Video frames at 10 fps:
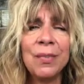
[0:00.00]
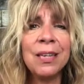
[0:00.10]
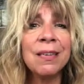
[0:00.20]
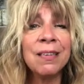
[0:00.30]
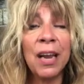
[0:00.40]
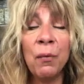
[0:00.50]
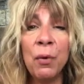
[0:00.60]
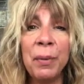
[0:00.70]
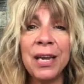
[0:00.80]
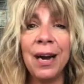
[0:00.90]
Second
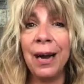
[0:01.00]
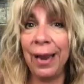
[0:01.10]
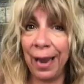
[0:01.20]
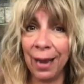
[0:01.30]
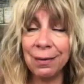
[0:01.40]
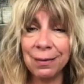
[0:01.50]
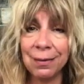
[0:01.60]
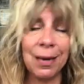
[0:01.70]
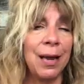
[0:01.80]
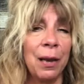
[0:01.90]
would be cayenne
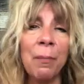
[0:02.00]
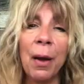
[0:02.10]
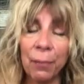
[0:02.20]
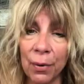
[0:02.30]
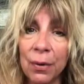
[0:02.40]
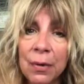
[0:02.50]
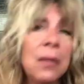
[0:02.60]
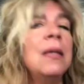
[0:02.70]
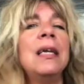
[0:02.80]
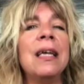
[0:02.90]
pepper.
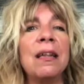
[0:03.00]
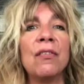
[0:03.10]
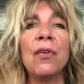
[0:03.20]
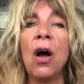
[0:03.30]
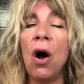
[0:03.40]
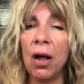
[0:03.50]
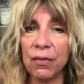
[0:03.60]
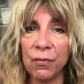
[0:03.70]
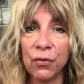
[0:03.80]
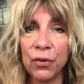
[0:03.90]
It's
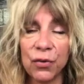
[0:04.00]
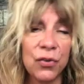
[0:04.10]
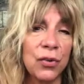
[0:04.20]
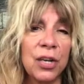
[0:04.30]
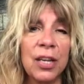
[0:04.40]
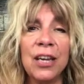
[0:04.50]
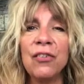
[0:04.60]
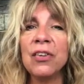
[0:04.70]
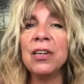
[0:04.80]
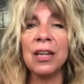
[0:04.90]
awesome for your
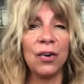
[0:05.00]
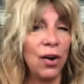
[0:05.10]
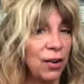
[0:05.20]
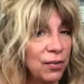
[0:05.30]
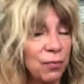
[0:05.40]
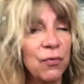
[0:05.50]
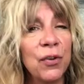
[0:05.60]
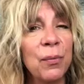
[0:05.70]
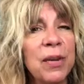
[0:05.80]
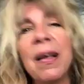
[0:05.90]
circulation and awesome for
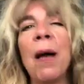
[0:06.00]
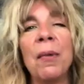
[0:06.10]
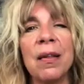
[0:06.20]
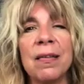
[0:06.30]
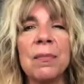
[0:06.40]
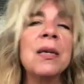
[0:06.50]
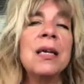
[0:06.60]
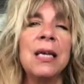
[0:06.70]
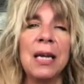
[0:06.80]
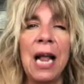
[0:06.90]
your metabolism.
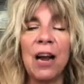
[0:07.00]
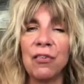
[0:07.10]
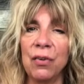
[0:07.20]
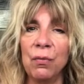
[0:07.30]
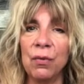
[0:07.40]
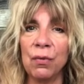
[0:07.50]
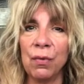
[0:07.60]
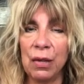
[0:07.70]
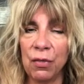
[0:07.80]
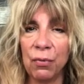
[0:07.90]
It actually
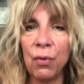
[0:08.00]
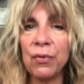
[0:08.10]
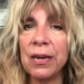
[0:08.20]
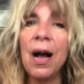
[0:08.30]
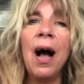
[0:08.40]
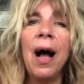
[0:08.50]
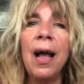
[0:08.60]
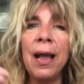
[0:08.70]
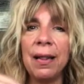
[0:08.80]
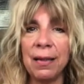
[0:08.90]
it throws it
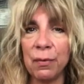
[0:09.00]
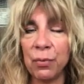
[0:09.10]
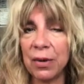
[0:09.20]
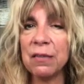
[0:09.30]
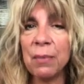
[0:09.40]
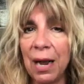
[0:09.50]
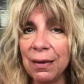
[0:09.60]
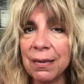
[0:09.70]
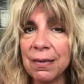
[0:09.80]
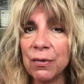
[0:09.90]
high and then it brings
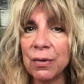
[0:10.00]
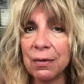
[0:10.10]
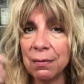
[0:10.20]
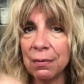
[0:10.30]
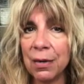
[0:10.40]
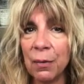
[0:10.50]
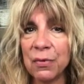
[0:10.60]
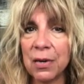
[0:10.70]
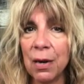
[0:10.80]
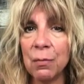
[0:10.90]
balance to it. It
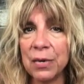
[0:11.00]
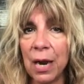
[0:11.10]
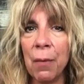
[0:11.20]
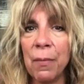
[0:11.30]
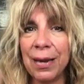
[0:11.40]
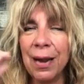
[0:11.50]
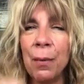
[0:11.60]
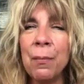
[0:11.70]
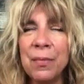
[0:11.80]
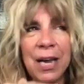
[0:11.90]
helps it come down, but
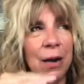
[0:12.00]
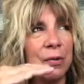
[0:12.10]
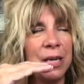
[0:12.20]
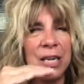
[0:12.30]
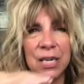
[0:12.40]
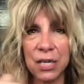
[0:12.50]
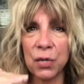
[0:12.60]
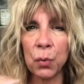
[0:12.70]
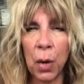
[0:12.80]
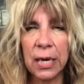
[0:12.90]
come down to
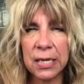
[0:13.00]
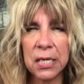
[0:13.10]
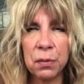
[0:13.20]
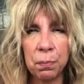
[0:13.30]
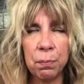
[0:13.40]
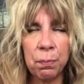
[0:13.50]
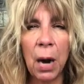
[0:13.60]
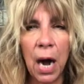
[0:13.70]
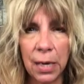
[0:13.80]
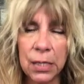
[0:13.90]
the right
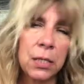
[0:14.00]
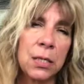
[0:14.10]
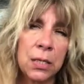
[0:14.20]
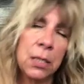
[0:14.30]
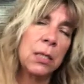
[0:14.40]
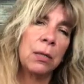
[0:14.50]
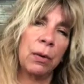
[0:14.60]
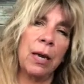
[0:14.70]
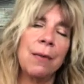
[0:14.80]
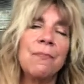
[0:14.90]
spot,
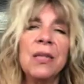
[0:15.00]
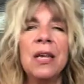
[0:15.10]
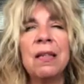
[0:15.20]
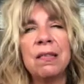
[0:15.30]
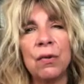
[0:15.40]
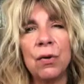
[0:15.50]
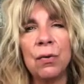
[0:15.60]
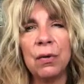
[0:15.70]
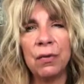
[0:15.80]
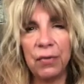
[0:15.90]
okay?
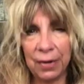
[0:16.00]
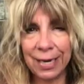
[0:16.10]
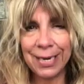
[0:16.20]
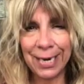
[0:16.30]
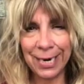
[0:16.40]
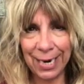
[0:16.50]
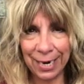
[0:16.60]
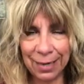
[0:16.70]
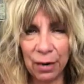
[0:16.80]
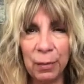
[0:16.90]
So if you like
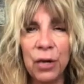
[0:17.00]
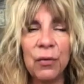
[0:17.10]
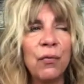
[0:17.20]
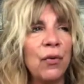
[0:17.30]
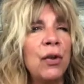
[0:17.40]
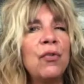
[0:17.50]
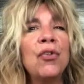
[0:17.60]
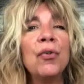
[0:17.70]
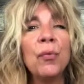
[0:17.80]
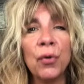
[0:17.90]
cayenne, that'll be good for you.
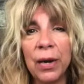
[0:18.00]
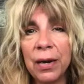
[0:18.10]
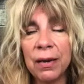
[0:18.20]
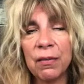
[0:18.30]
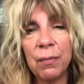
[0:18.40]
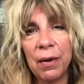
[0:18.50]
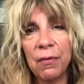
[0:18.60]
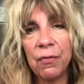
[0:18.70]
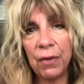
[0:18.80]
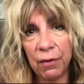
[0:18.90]
Turmeric is my
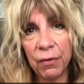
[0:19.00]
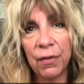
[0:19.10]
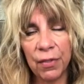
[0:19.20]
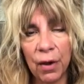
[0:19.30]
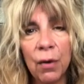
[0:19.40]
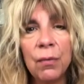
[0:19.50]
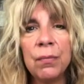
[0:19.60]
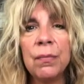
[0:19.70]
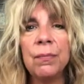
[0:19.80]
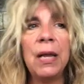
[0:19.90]
favorite though,
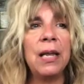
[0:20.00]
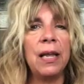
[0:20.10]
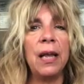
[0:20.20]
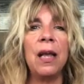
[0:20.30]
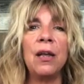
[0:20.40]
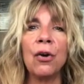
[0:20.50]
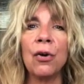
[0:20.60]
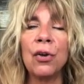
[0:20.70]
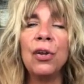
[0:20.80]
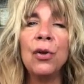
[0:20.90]
aka
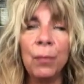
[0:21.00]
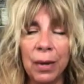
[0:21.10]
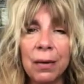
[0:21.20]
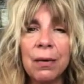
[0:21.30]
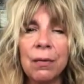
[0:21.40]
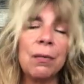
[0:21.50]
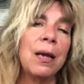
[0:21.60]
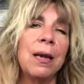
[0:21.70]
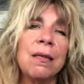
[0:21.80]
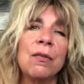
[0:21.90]
curcumin,
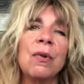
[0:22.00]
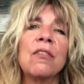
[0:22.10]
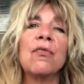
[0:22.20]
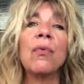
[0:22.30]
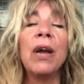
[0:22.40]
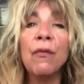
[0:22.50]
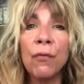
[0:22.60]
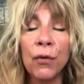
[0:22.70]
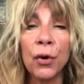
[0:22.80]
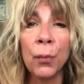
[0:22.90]
okay? So it's great
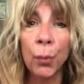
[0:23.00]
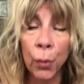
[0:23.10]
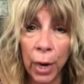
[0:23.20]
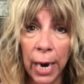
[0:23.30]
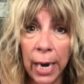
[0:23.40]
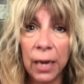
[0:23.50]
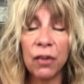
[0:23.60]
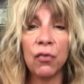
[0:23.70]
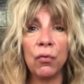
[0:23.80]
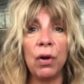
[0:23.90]
for your brain,
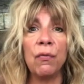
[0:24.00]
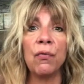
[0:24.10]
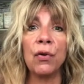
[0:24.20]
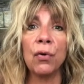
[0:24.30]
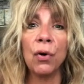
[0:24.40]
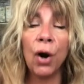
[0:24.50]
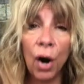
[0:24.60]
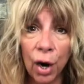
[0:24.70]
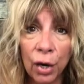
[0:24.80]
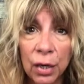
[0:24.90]
it's great for your
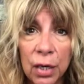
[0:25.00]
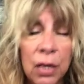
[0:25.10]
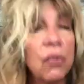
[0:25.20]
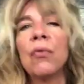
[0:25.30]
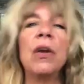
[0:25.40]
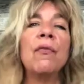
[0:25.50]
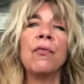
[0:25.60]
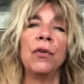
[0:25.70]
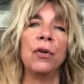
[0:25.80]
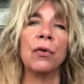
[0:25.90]
heart, it's great
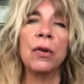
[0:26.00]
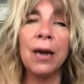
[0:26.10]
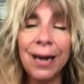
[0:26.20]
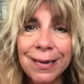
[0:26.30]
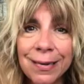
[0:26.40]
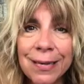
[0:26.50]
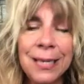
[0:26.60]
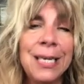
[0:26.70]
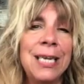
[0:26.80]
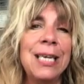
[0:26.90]
for your gut.
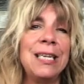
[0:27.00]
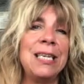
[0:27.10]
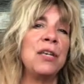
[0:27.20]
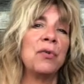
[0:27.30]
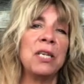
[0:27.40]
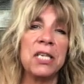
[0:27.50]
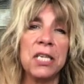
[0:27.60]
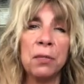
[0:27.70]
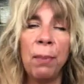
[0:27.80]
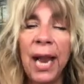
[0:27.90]
It
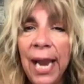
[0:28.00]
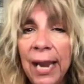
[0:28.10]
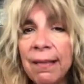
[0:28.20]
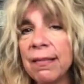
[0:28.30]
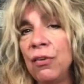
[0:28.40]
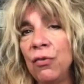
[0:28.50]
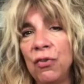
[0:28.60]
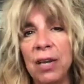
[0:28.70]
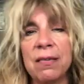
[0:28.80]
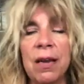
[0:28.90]
decreases pain, it's a huge
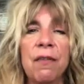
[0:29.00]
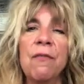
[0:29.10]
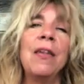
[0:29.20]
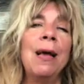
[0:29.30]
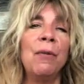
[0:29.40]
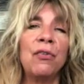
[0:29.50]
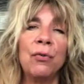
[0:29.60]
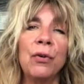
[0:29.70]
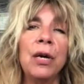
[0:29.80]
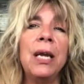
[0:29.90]

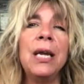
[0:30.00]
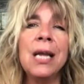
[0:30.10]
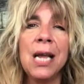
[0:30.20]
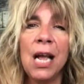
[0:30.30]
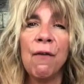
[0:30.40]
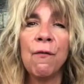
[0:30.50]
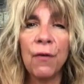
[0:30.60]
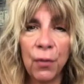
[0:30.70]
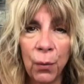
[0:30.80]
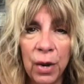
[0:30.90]
anti-inflammatory. For
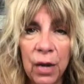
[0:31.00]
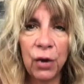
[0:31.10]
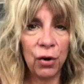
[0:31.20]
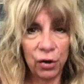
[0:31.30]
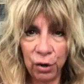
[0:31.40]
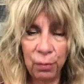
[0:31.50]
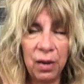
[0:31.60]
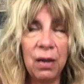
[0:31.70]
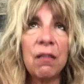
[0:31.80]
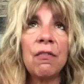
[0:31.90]
the win,
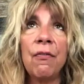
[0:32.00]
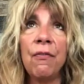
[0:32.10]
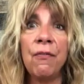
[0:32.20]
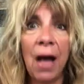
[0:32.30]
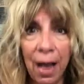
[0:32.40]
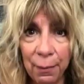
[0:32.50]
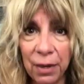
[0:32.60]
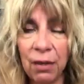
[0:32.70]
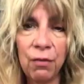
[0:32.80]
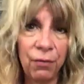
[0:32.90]
curcumin is
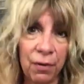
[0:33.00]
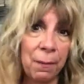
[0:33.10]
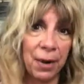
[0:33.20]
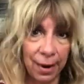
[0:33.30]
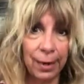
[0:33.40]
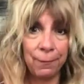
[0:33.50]
fabulous for the body,